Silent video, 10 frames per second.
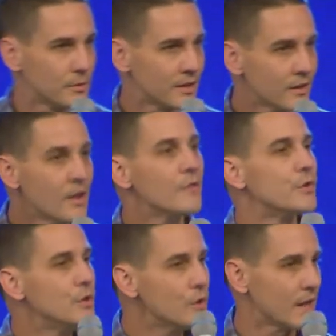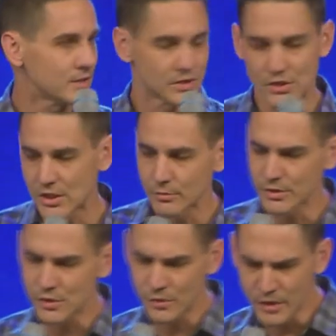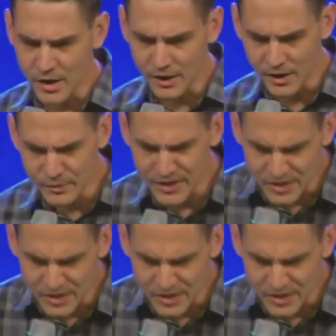bit for you guys to see what's going on. Look at what he